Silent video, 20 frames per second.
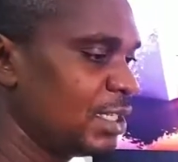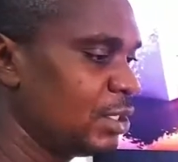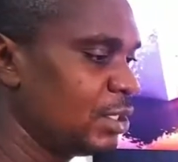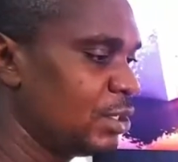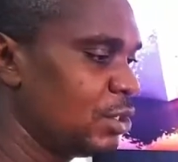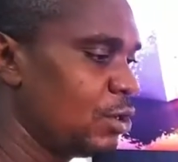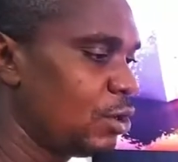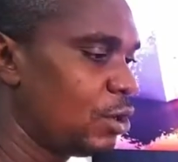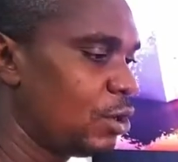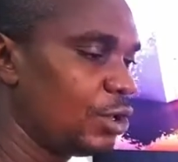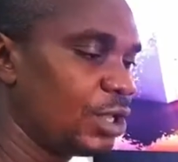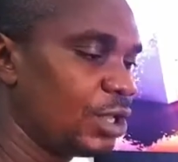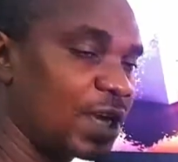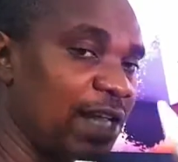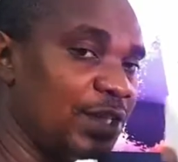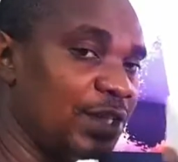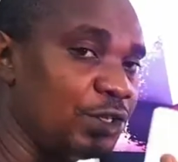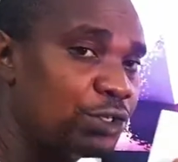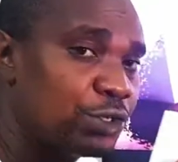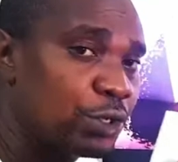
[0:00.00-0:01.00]
Or you can
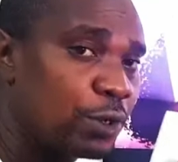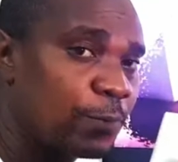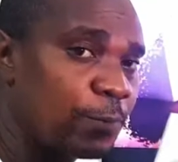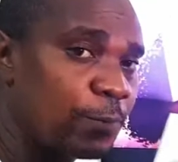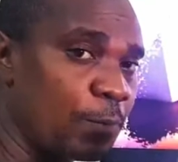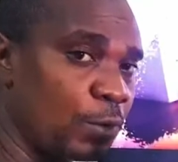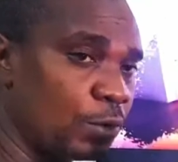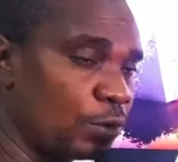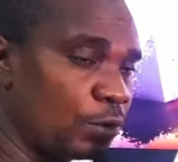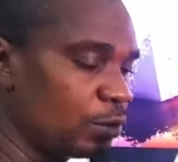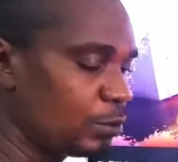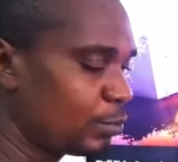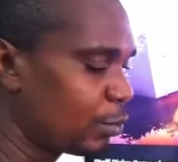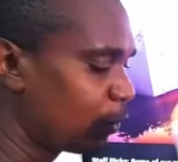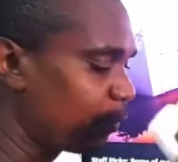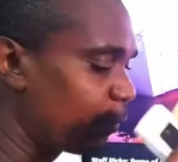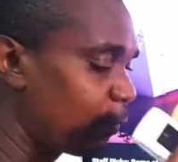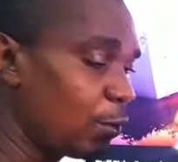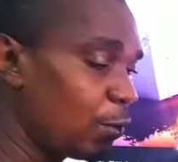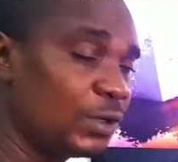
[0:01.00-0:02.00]
use your phone, but
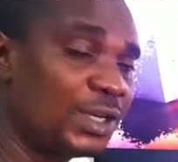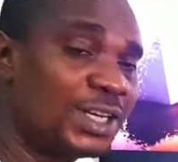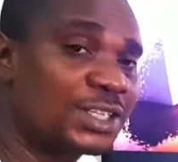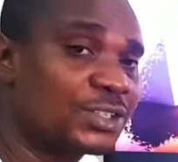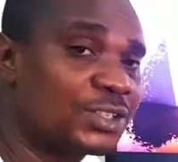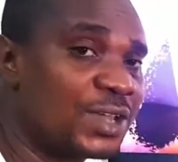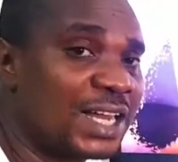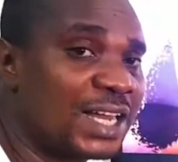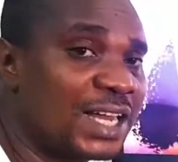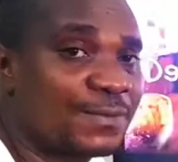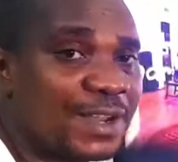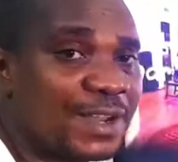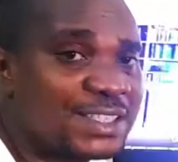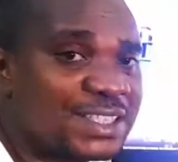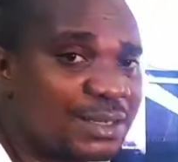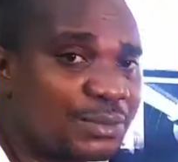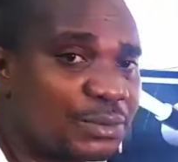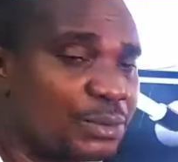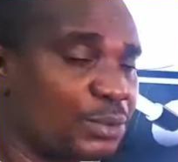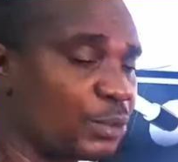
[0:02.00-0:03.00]
phone is not
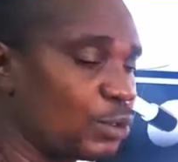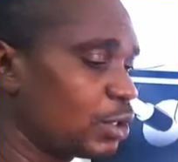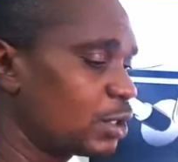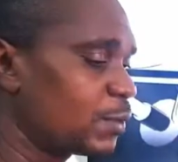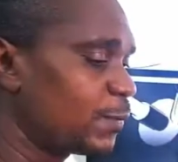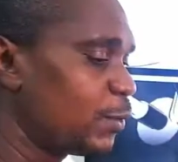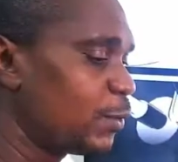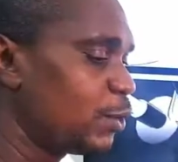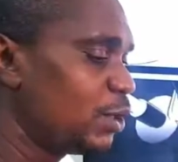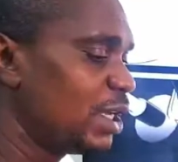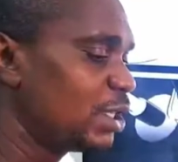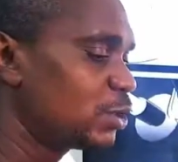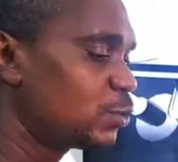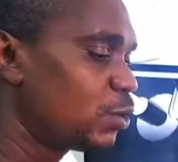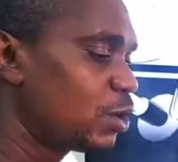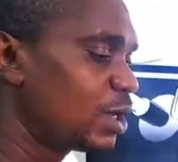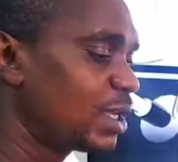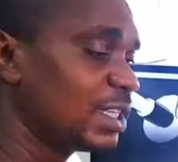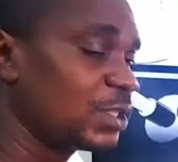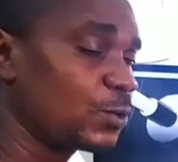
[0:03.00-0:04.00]
advisable because phone
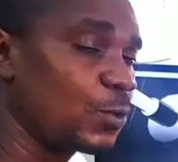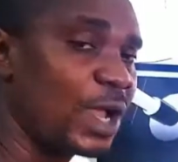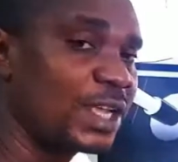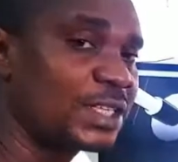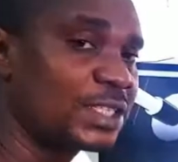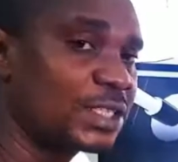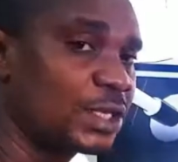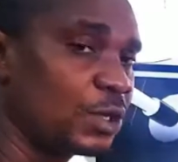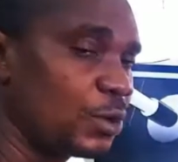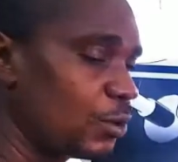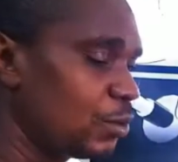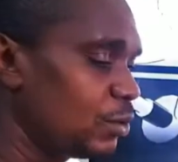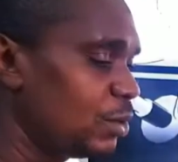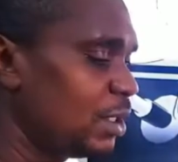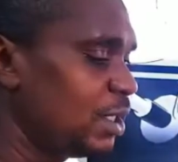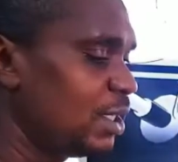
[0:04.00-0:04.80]
network is quite slow.